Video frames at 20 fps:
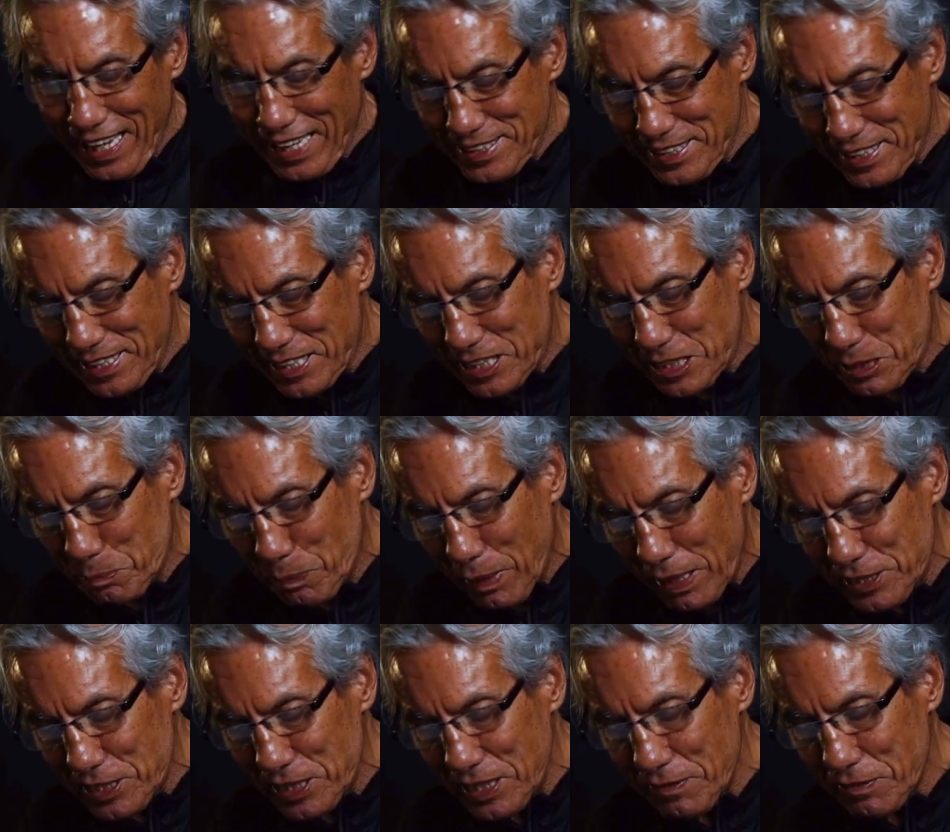As an
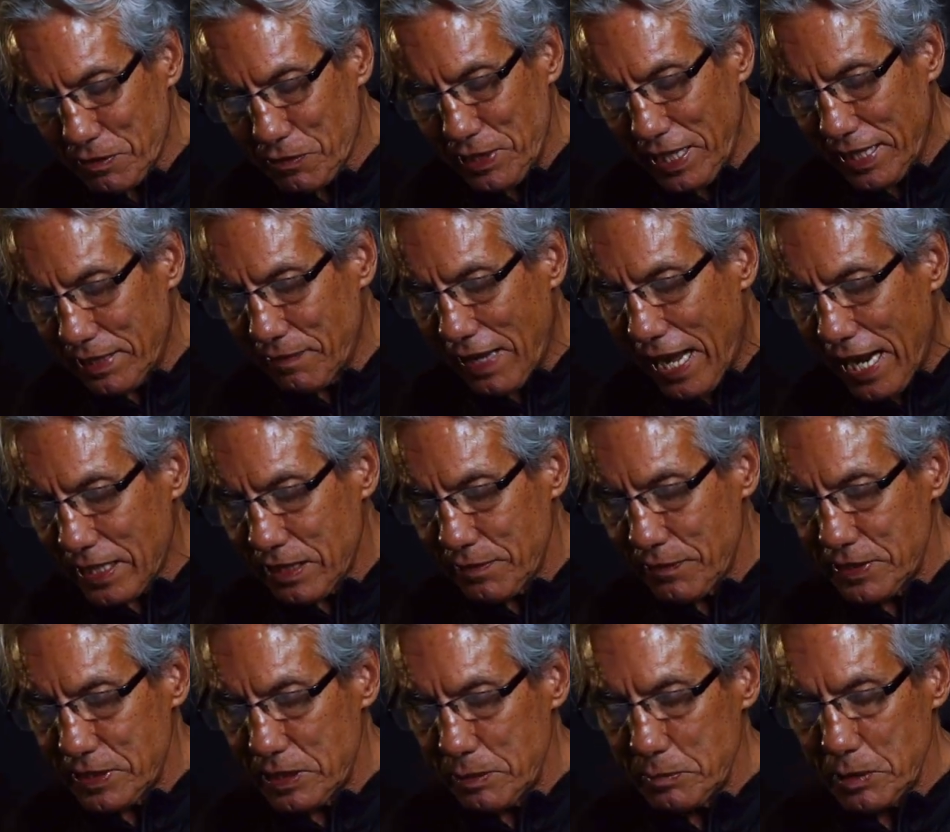expression of creative
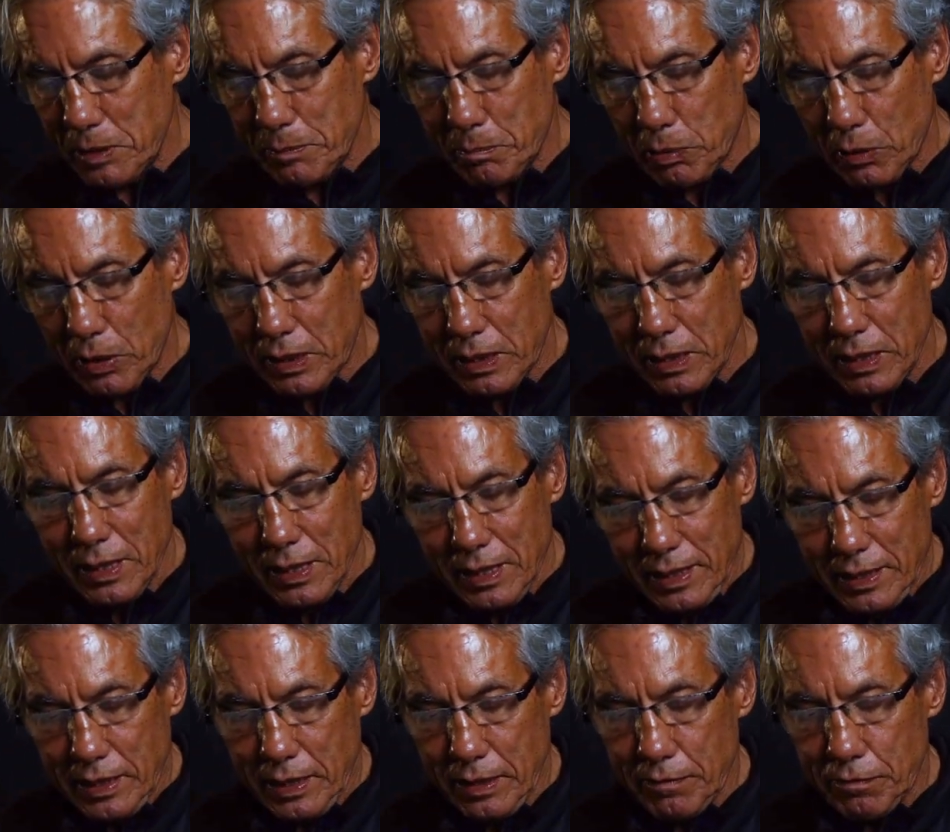activism, the book
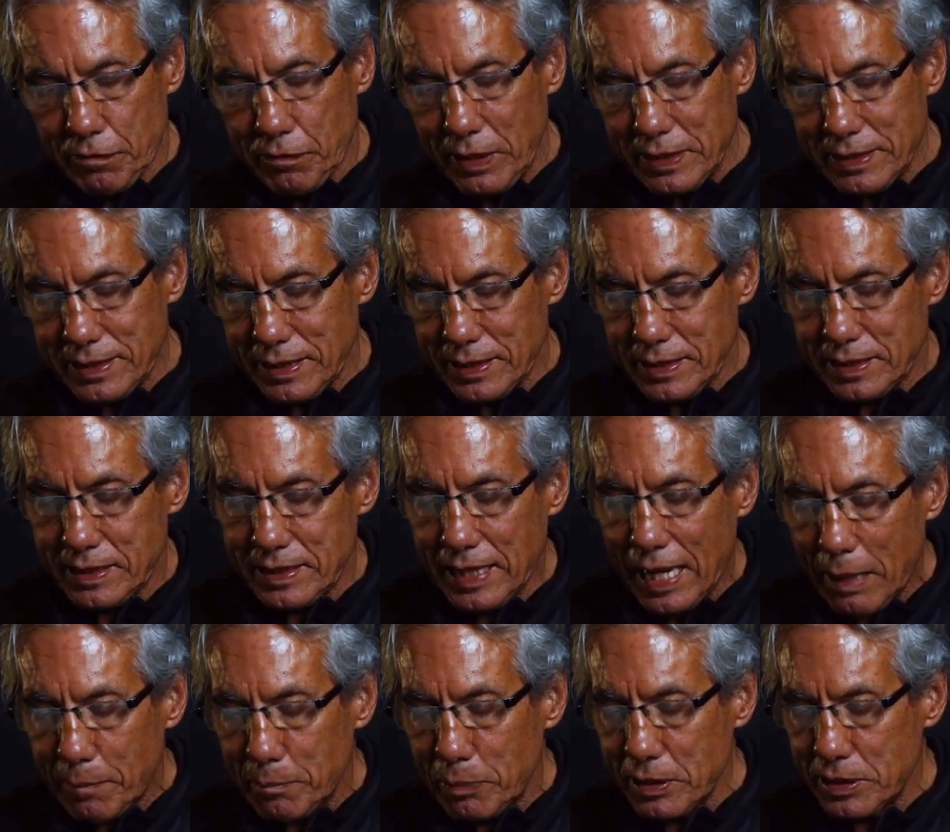confronts
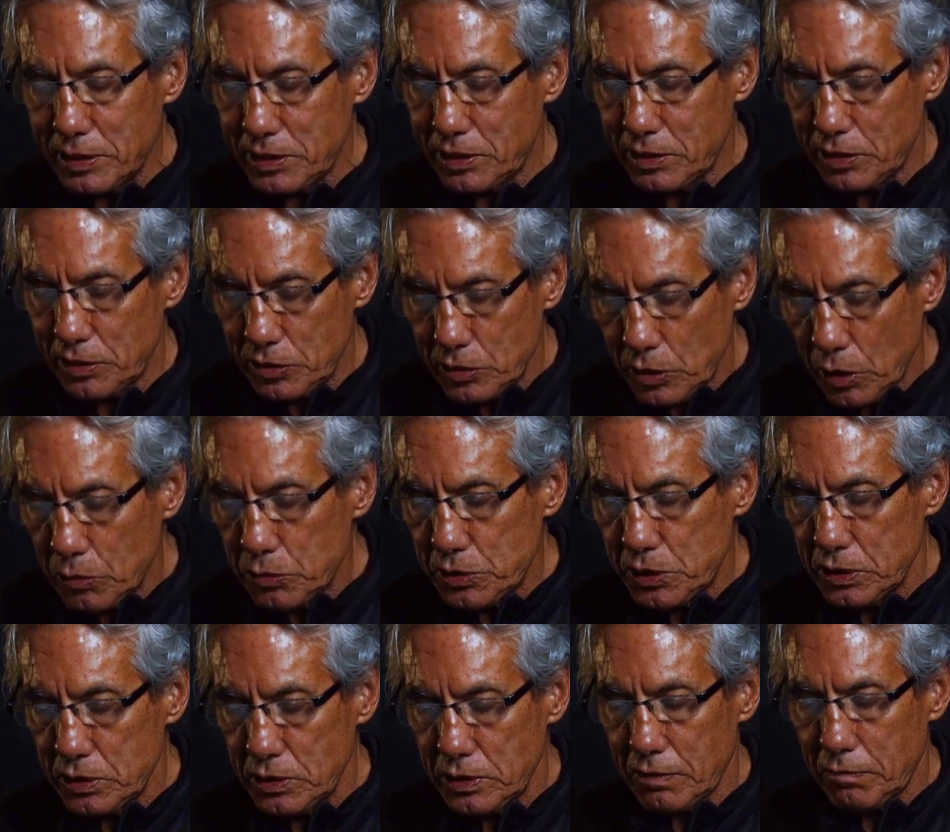established
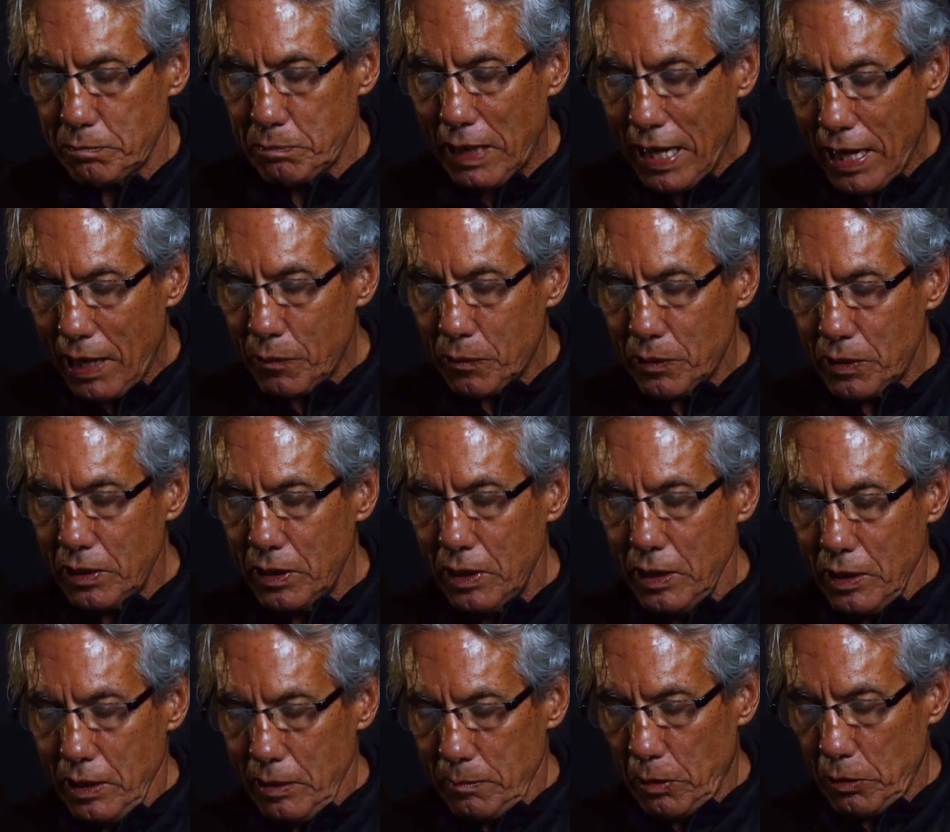notions of power,
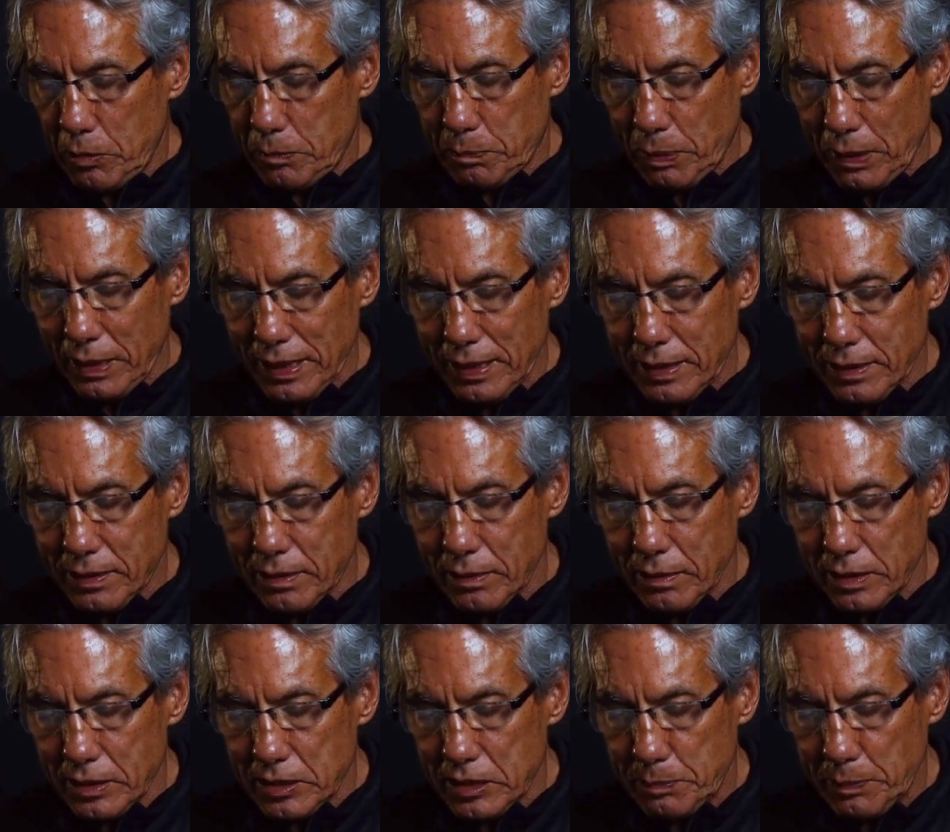both
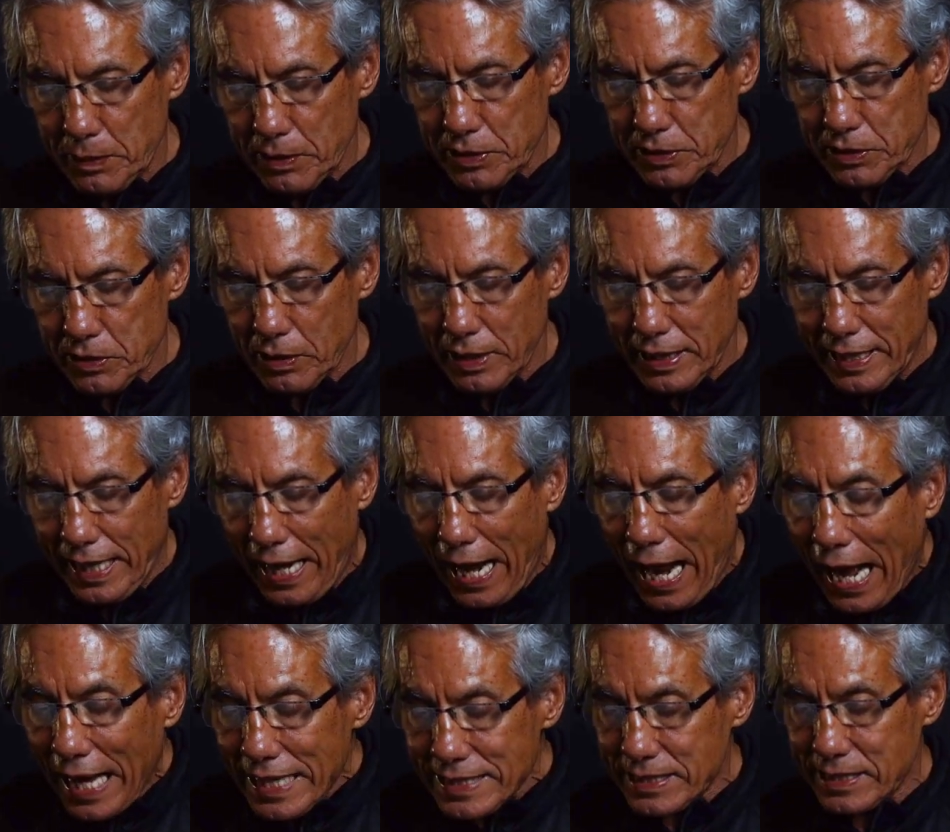political and spiritual. It
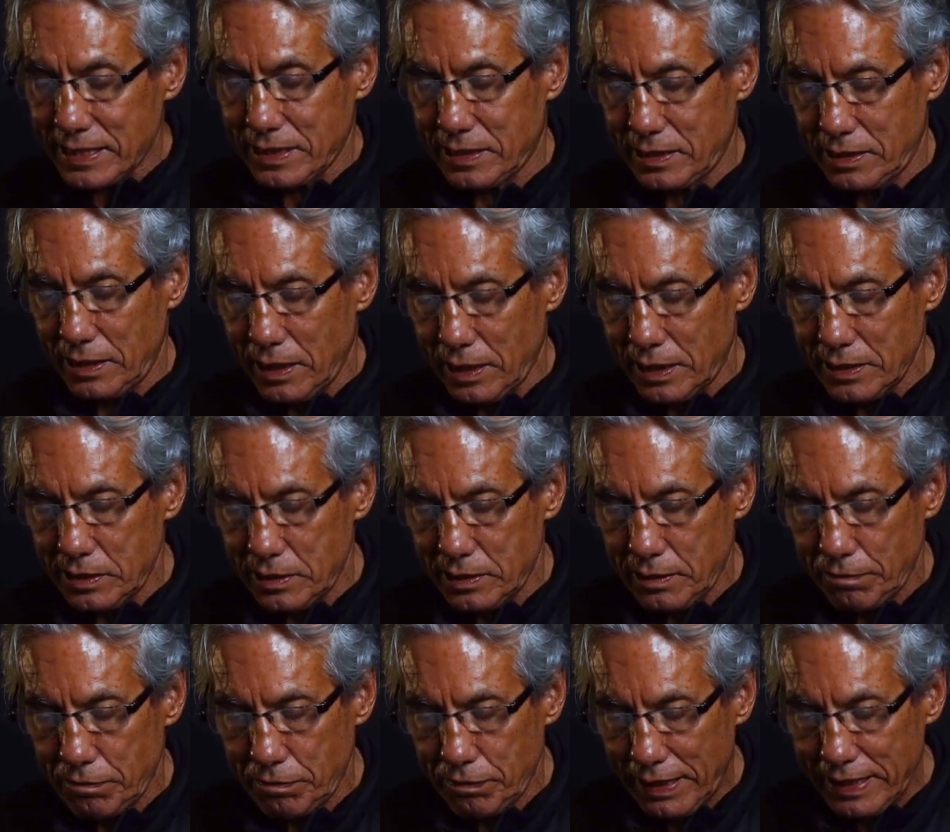asks us to
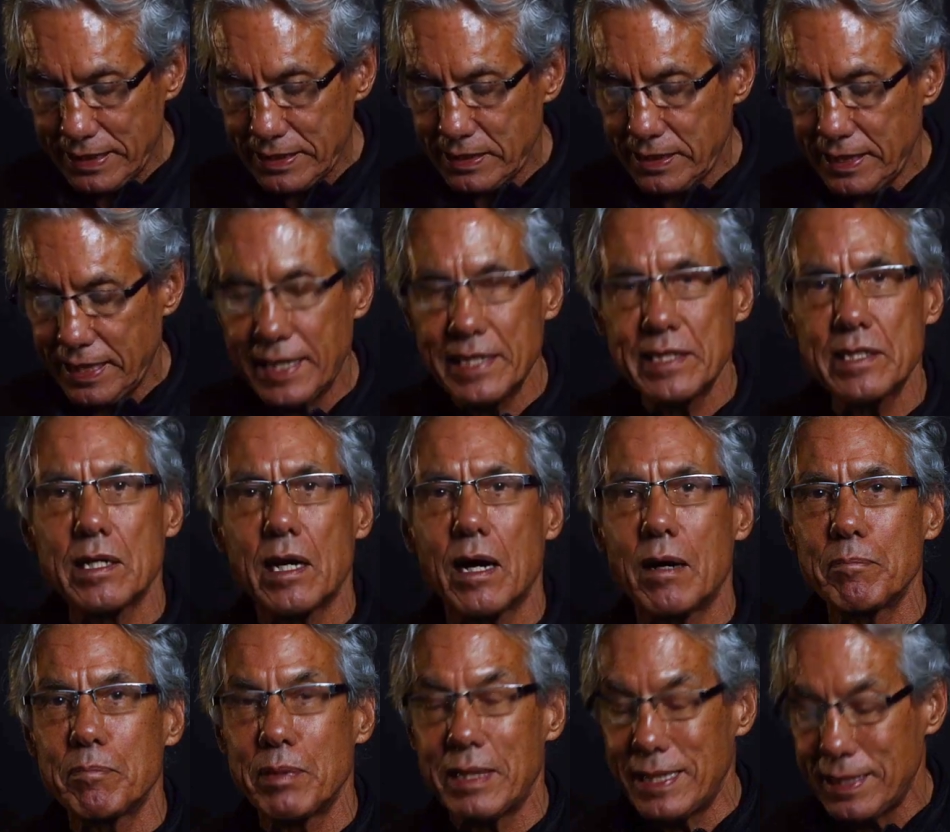face the
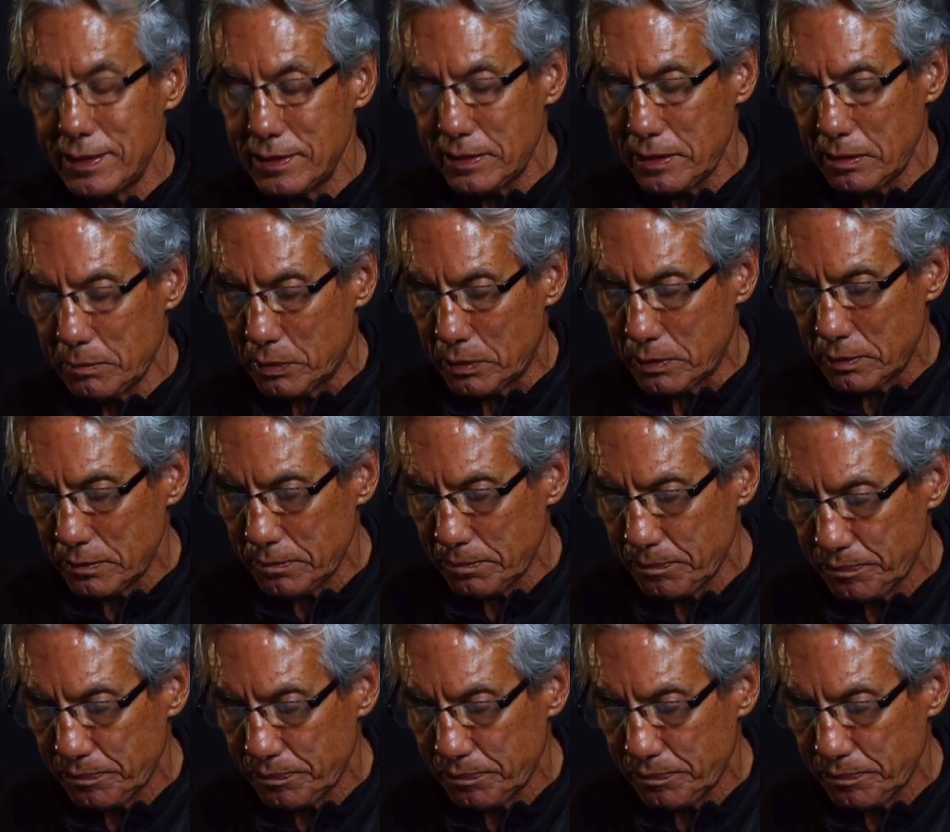incomprehensible,